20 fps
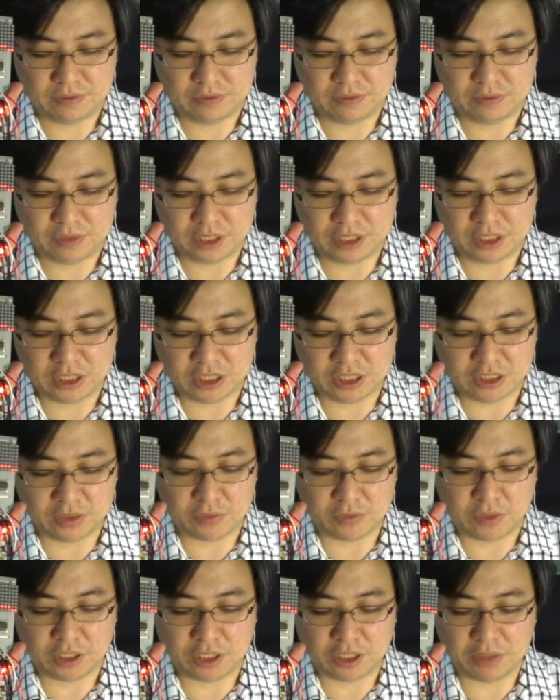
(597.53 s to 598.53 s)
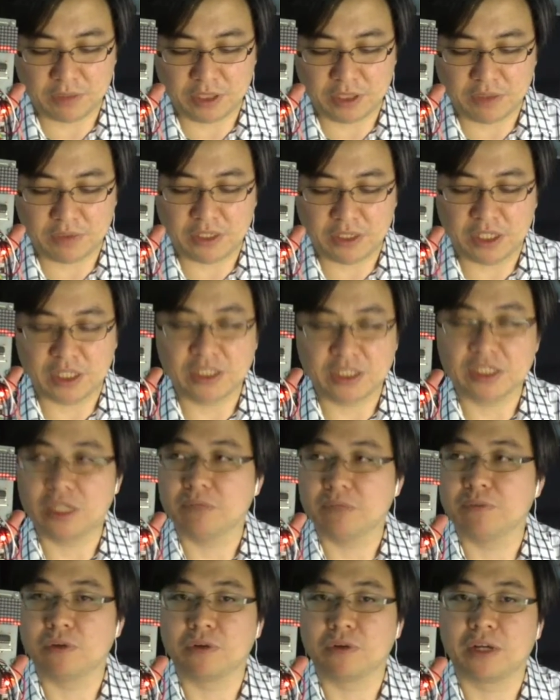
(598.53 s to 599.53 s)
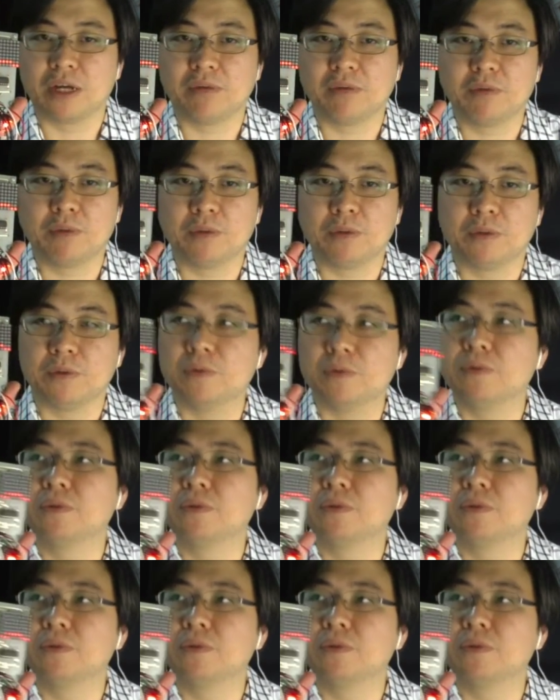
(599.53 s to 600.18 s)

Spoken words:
This is what I mean when I say programmable.